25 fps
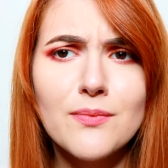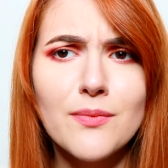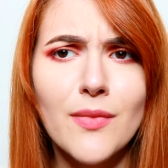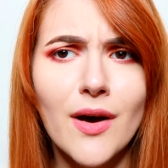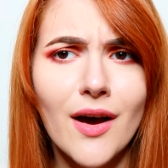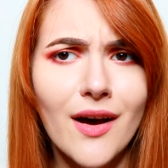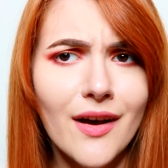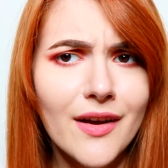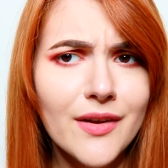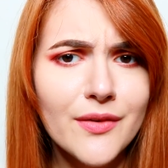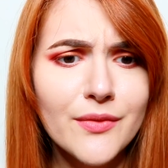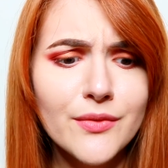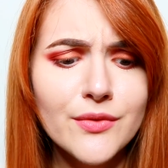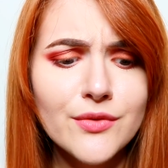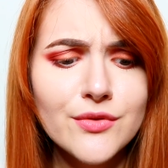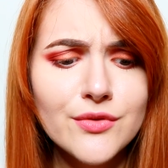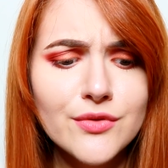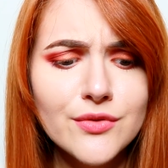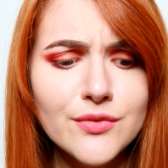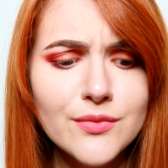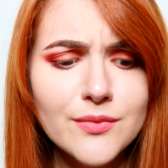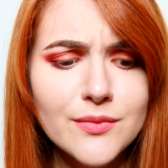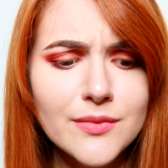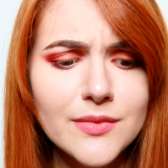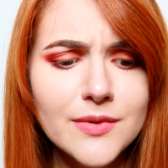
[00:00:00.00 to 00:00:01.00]
my
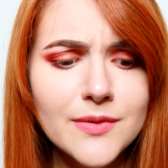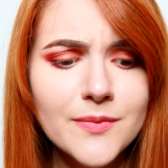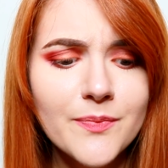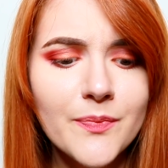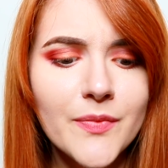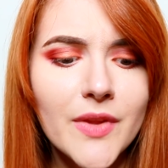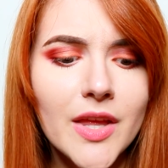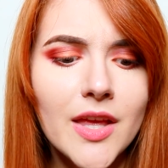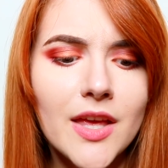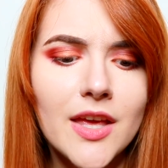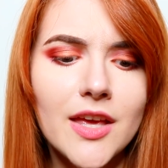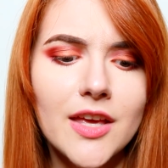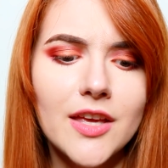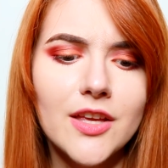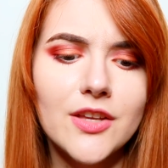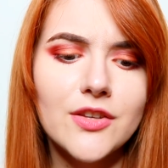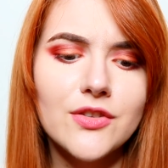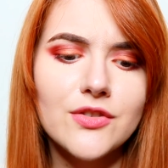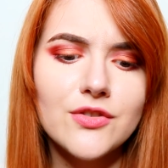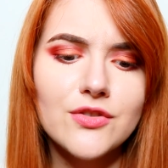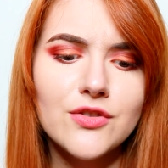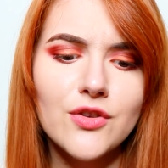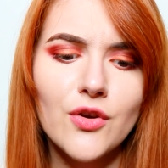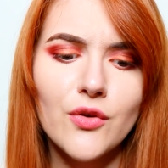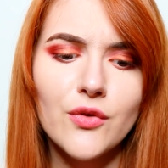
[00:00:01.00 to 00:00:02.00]
room." He
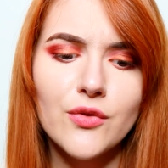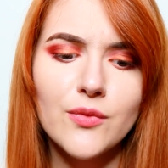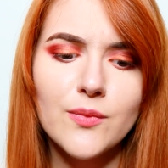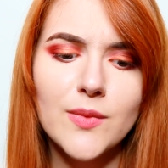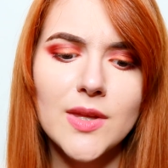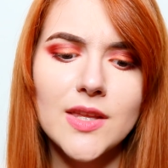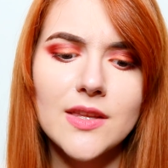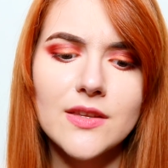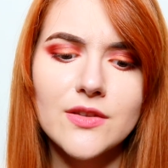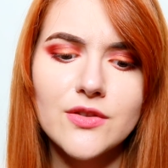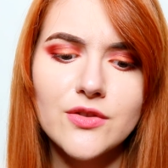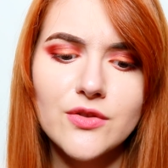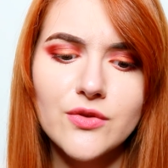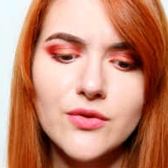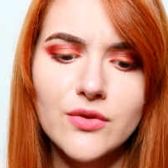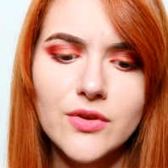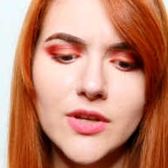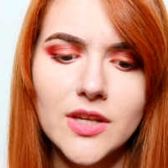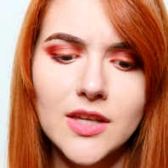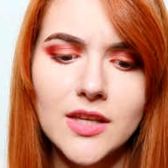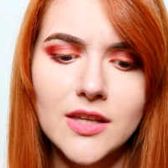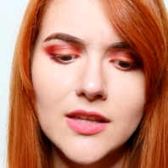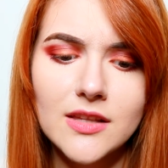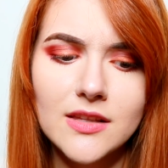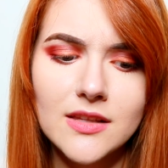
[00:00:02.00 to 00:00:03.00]
showed me the
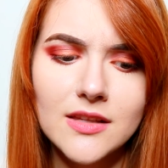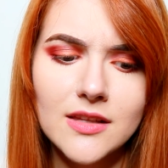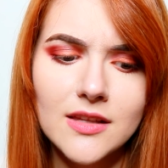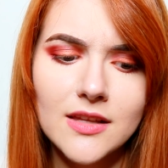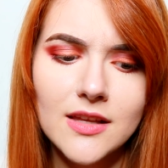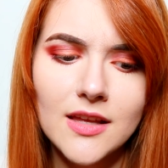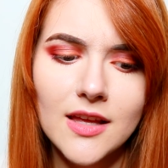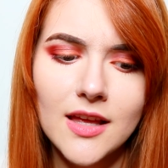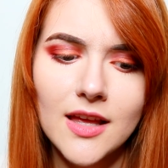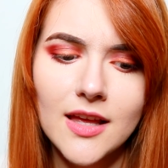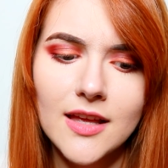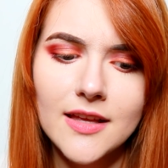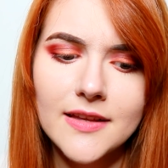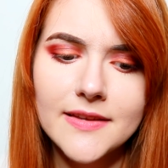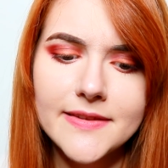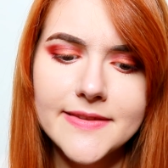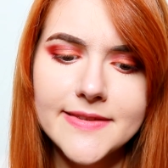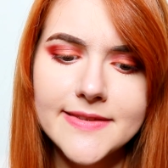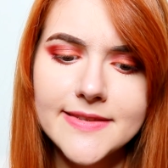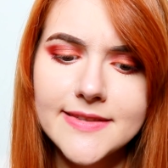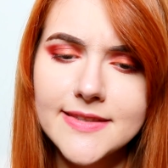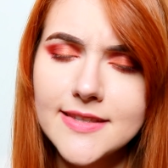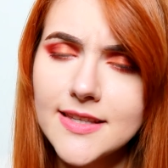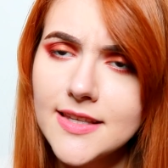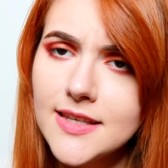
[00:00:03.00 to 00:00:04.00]
screen.
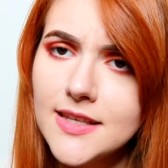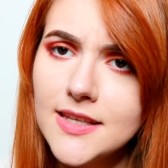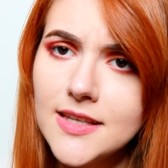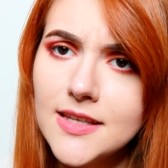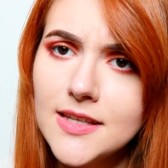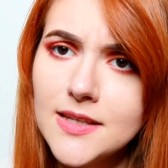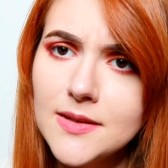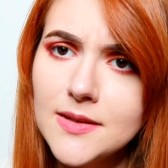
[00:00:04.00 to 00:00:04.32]
"See?"